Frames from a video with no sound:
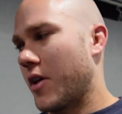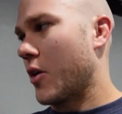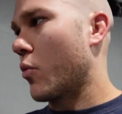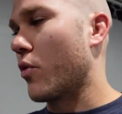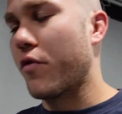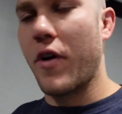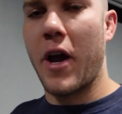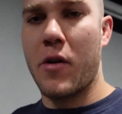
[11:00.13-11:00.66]
Like,
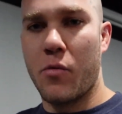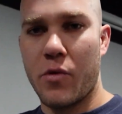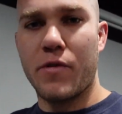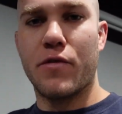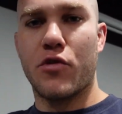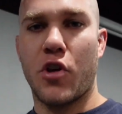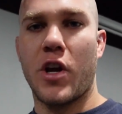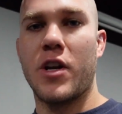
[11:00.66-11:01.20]
we're fine.
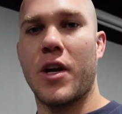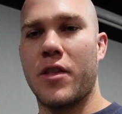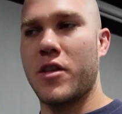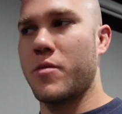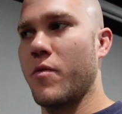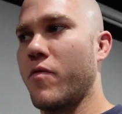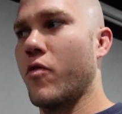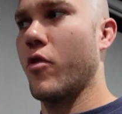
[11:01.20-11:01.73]
We've trained on
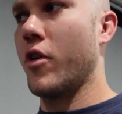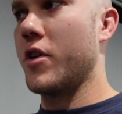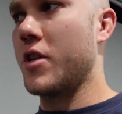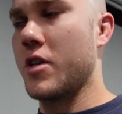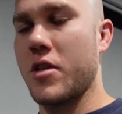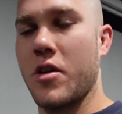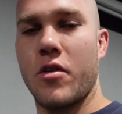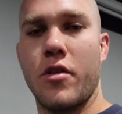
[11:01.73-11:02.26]
this before. It
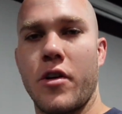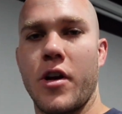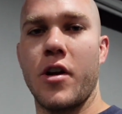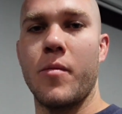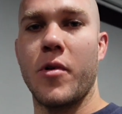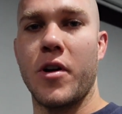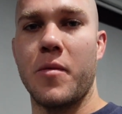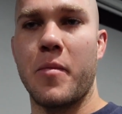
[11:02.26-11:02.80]
doesn't hurt
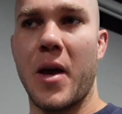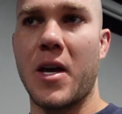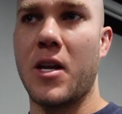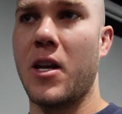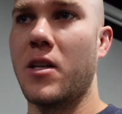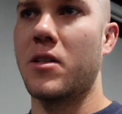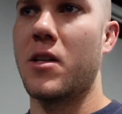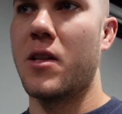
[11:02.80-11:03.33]
anybody banging
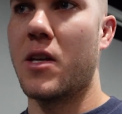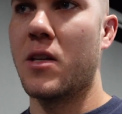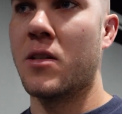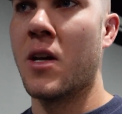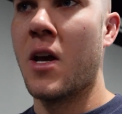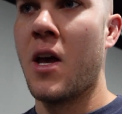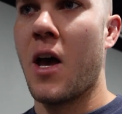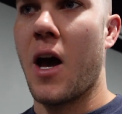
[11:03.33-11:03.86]
into these.
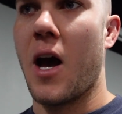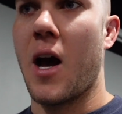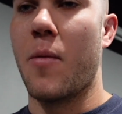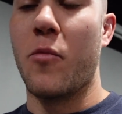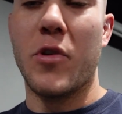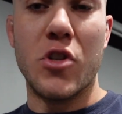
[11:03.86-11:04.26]
We